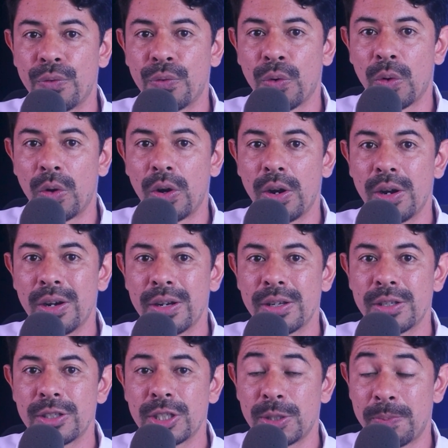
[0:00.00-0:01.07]
for
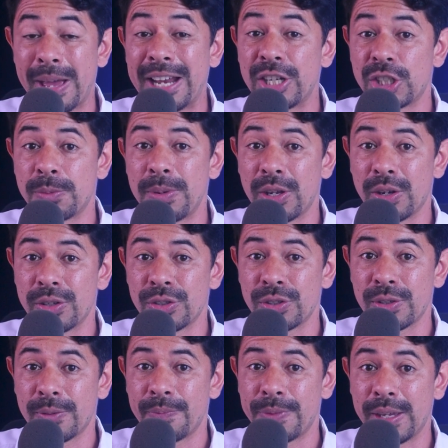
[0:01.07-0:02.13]
Spanish
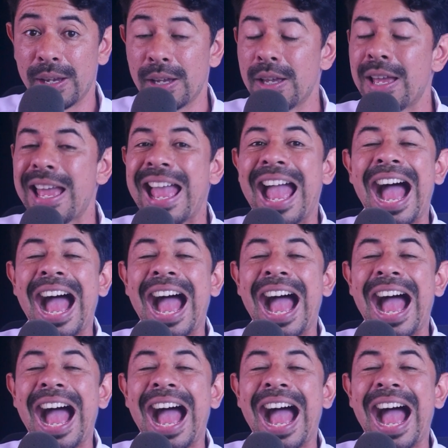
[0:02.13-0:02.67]
speakers. Yeah.